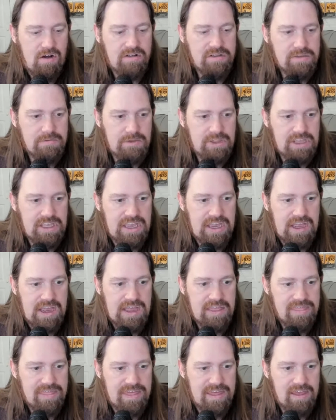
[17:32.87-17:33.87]
ultimately
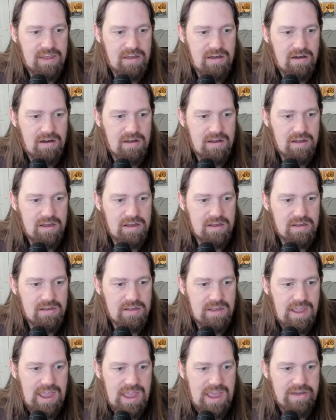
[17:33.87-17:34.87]
I think
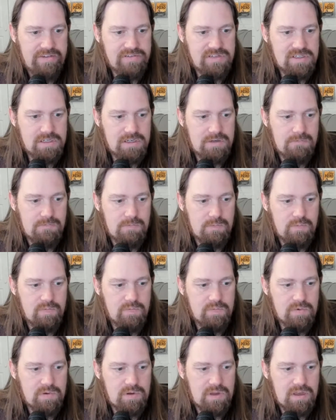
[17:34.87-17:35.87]
have
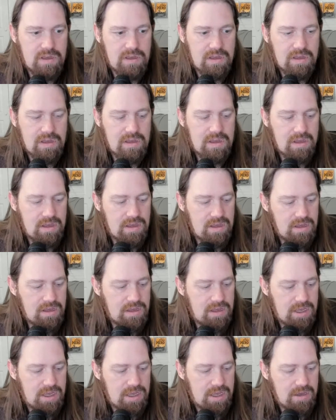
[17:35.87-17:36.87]

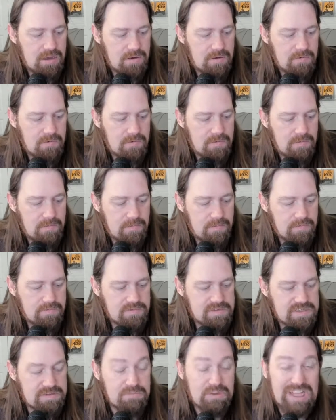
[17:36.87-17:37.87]
uh,
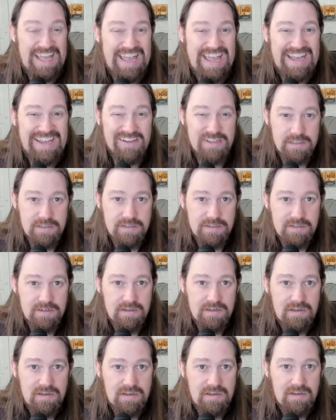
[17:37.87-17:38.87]
some legs
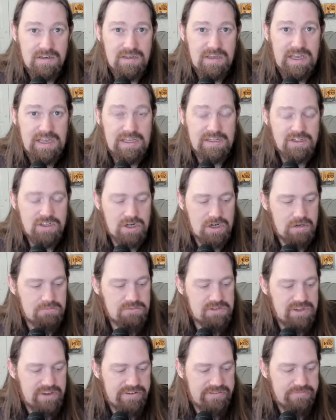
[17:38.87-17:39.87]
in
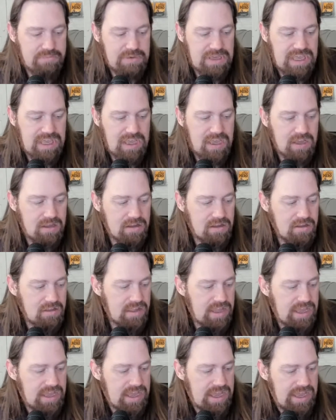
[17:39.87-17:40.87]
terms of being
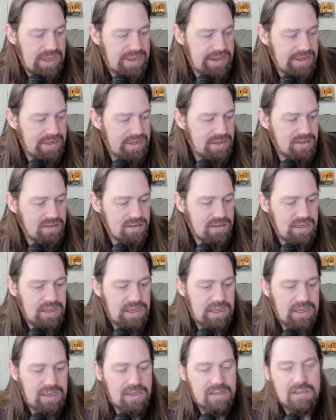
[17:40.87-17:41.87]
like a
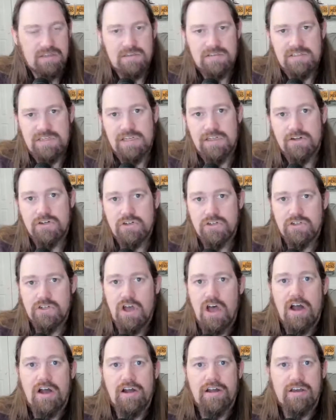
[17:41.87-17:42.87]
signature
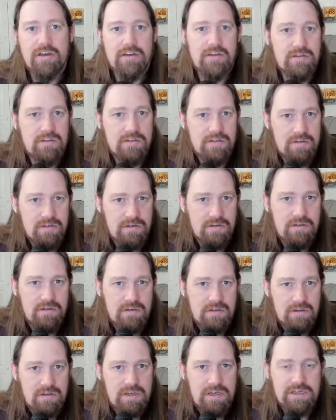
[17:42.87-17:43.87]
talk
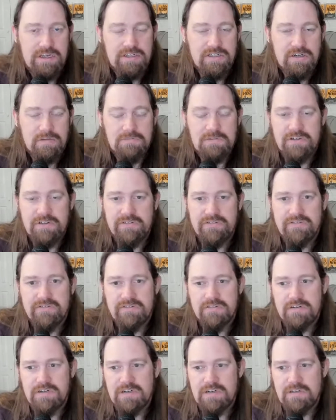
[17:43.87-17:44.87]
in terms
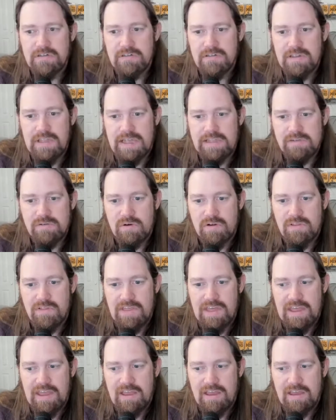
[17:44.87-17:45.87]
of that sort of
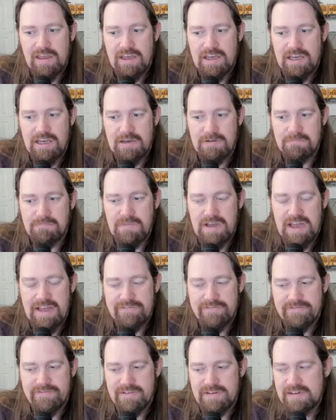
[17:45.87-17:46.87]
thing.
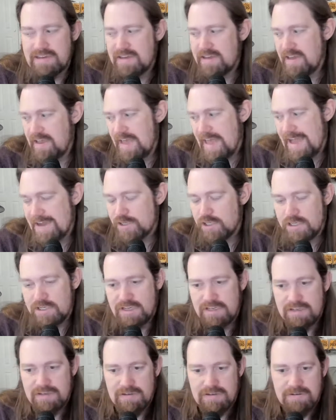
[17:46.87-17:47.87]
I've
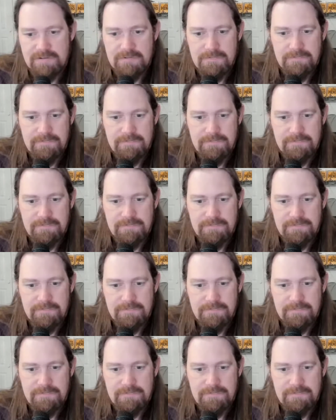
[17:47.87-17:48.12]
actually